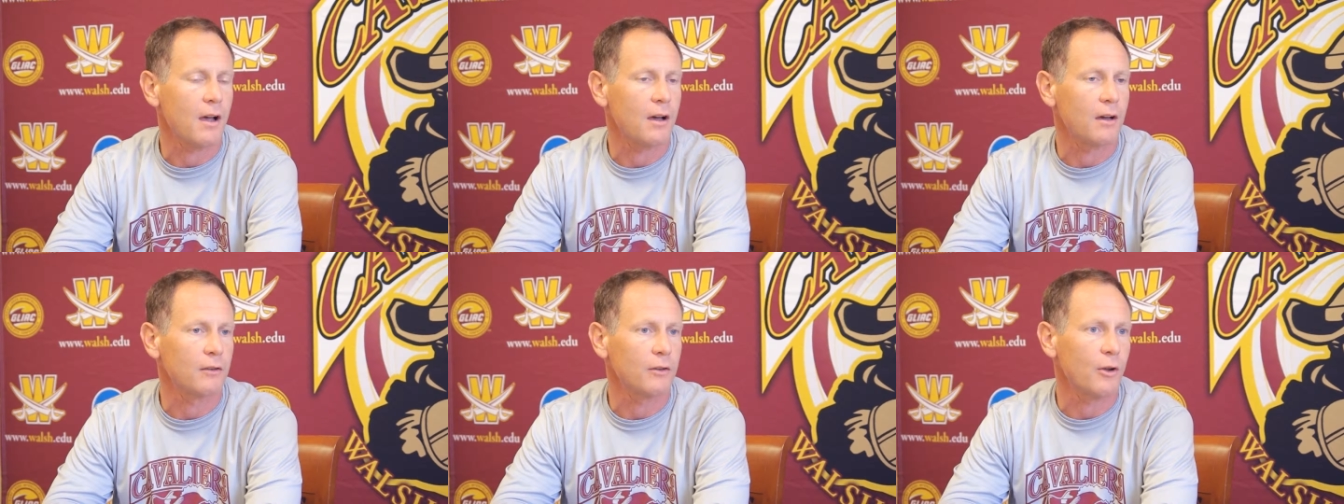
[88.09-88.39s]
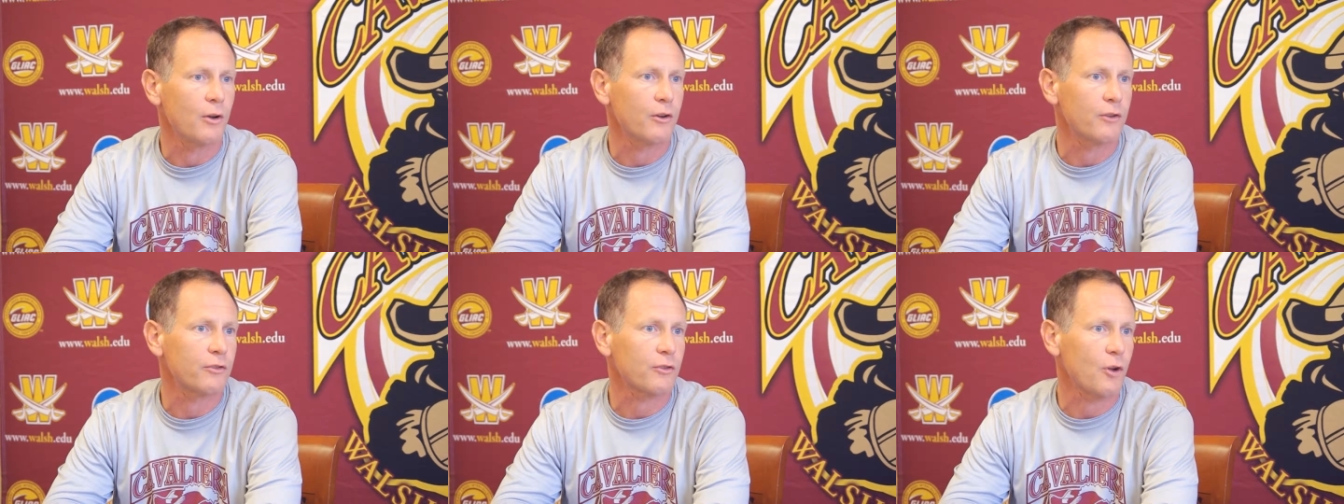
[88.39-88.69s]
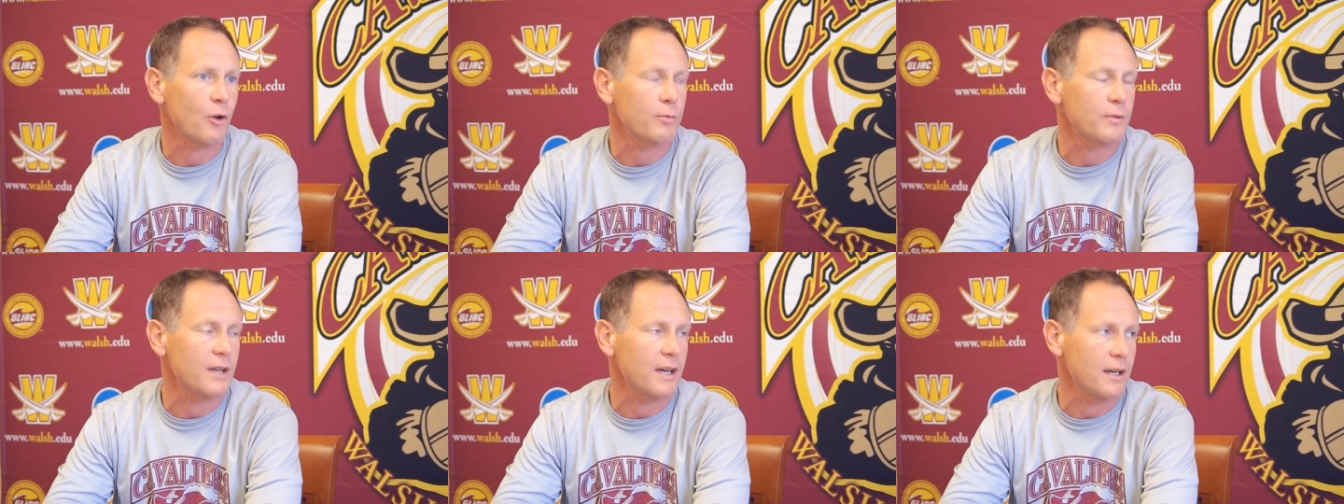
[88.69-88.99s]
Uh, Alona
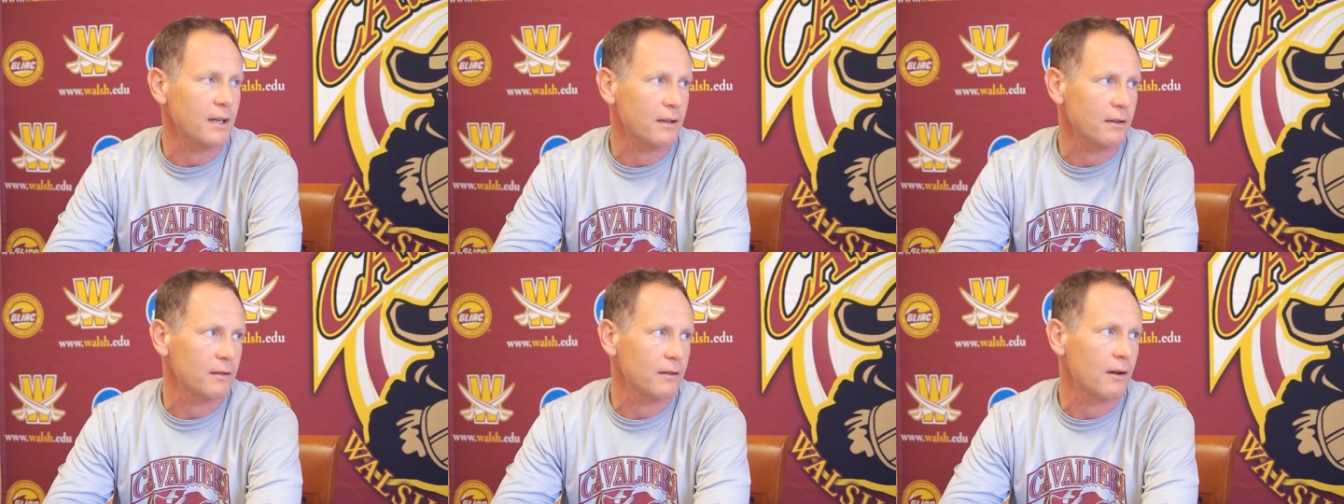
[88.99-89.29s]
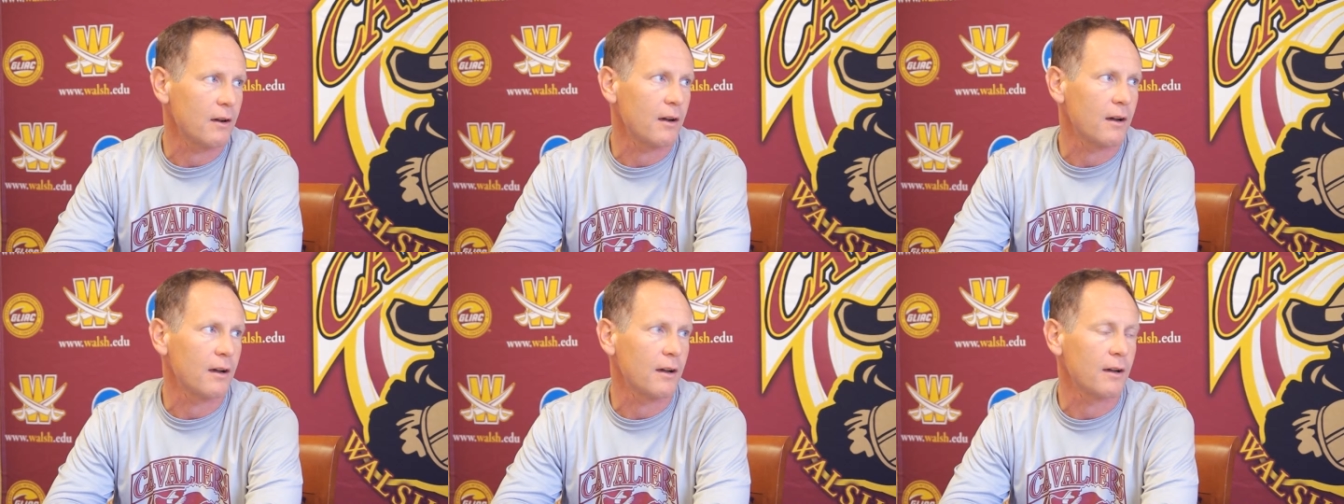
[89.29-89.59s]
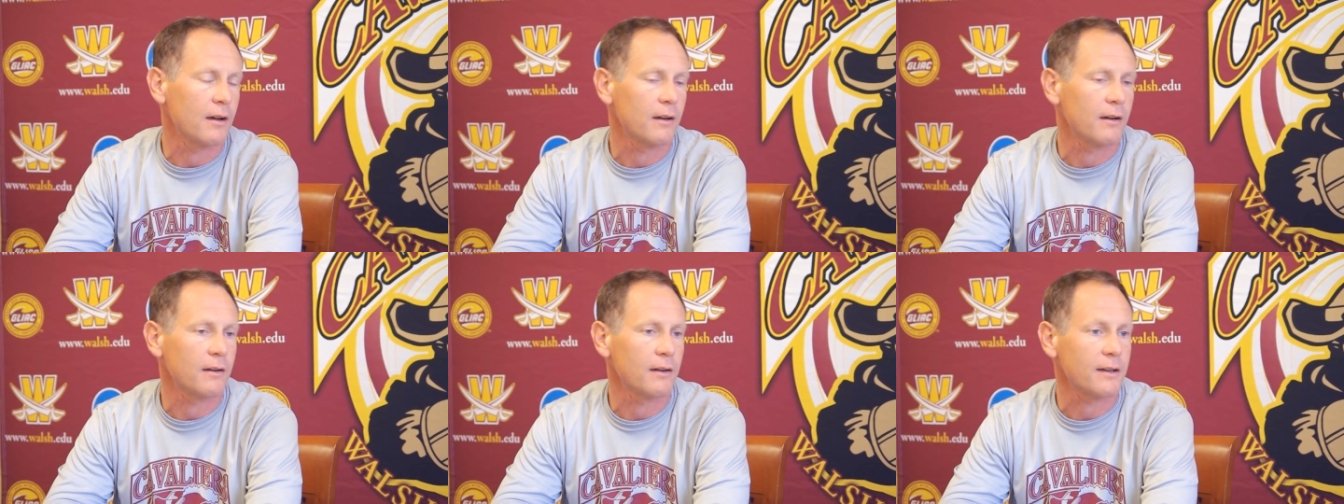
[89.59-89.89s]
Skopkina,
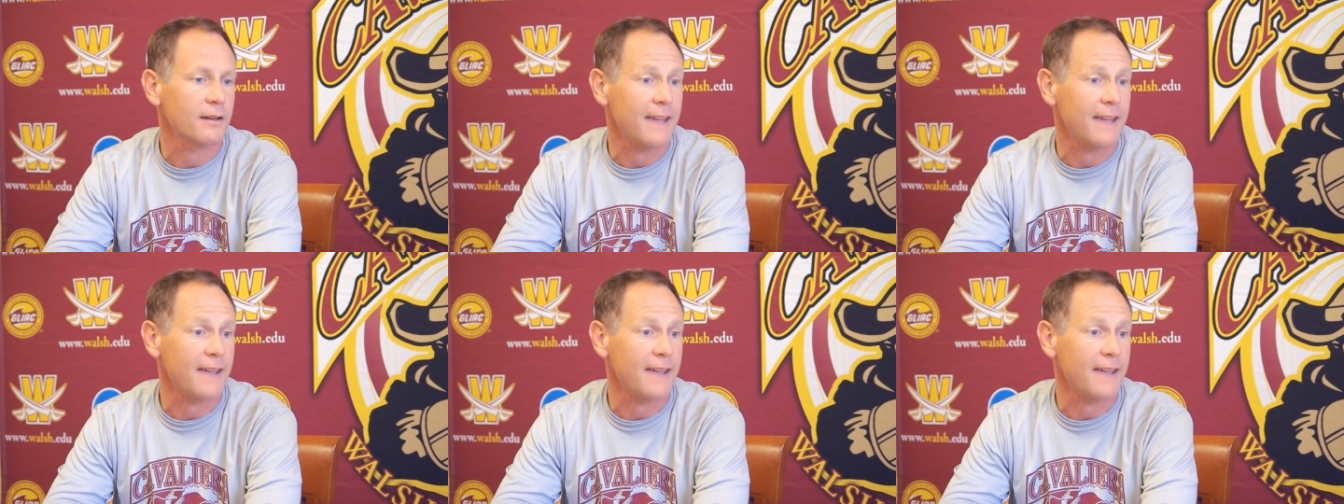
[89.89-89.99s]
uh,